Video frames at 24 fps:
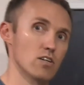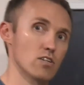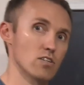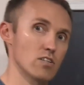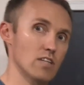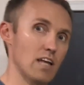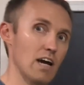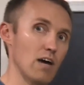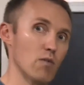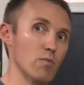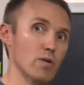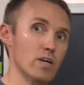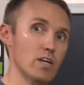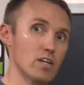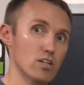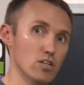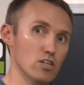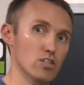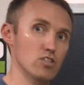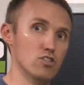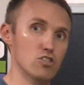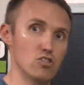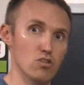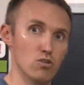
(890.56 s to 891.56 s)
Now we
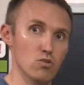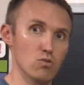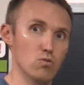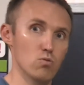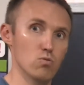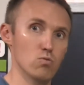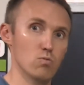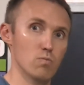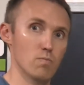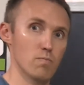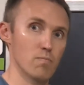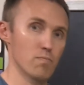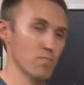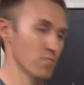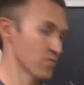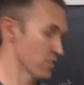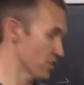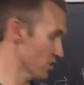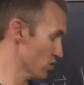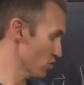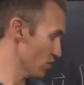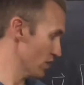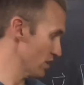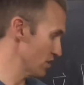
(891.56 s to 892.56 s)
could do
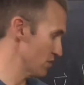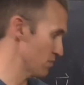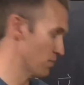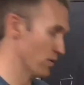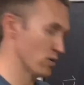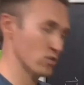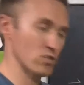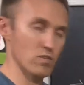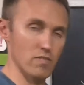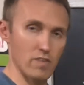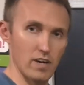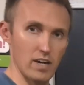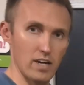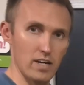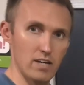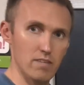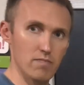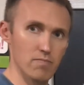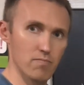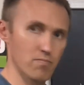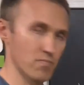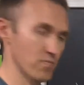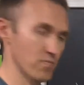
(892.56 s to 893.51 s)
the transpose of A.